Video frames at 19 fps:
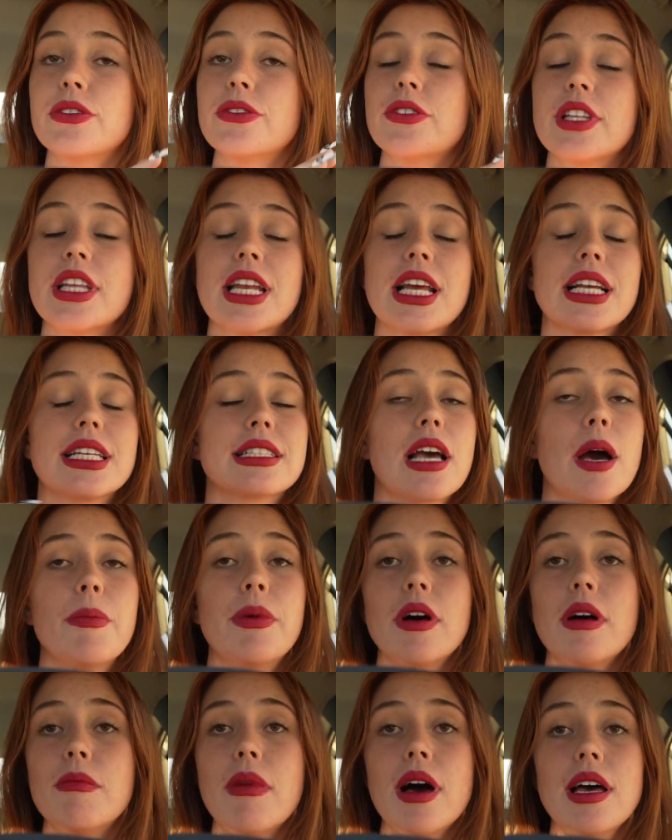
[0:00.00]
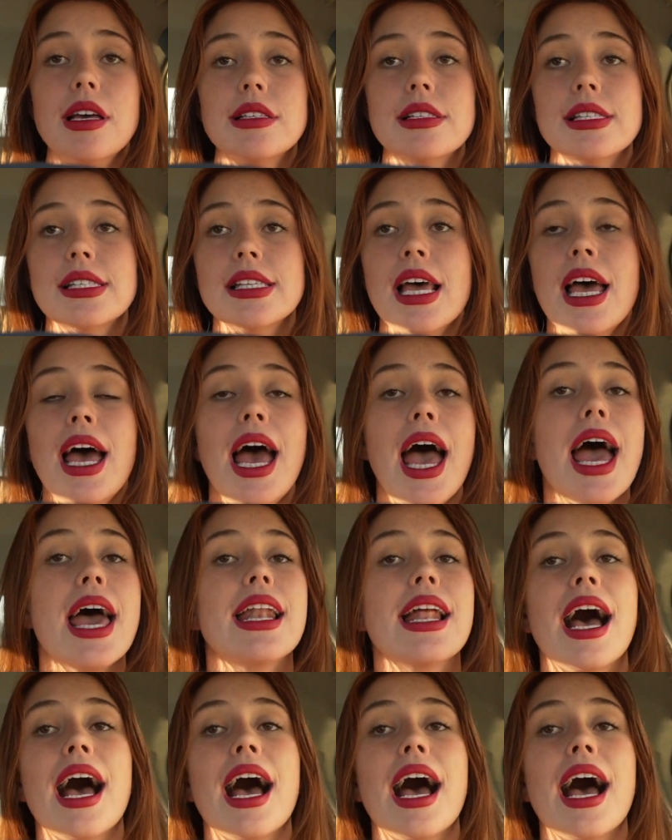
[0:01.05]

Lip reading: for the next couple of months, and